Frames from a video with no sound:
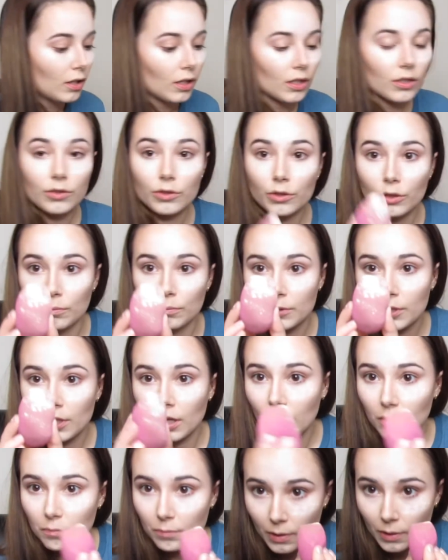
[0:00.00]
Scooped it
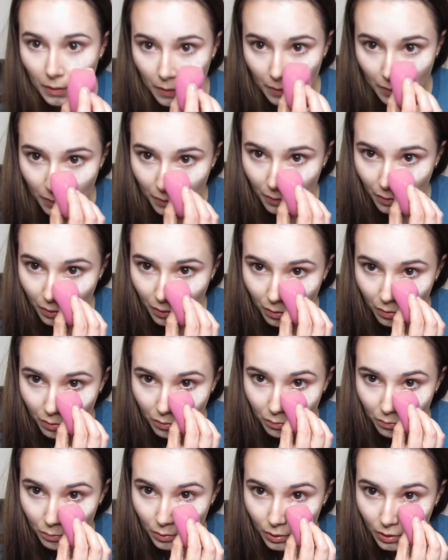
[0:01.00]
up,
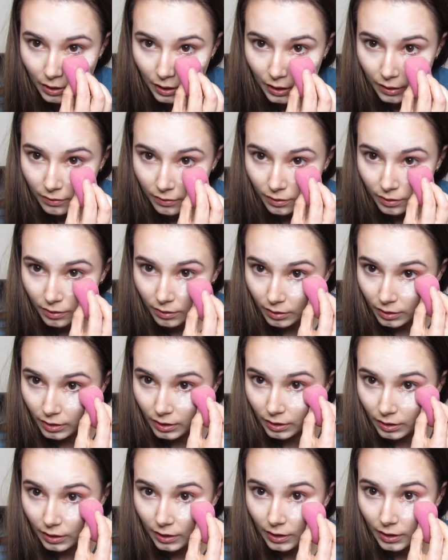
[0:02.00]
press
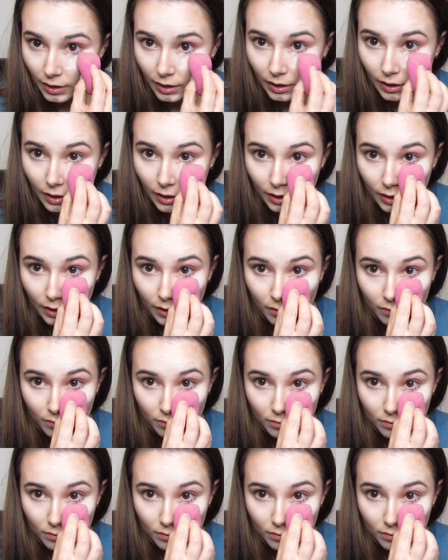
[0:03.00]
underneath the eye.